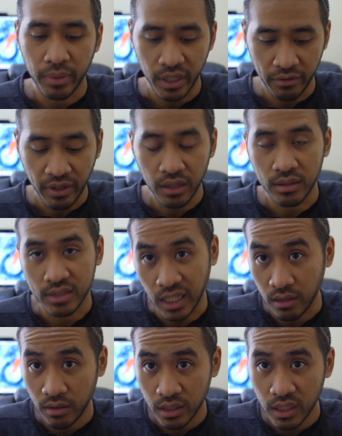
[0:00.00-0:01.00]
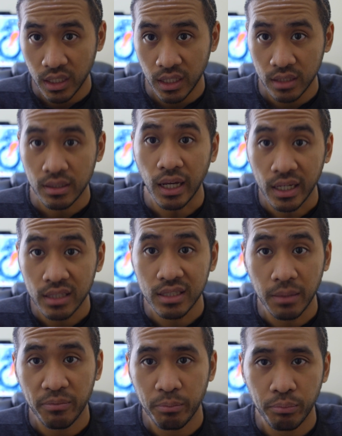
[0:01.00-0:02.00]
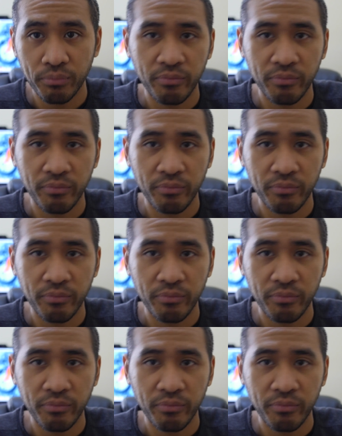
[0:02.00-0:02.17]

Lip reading: But if I look down on the keys, I can type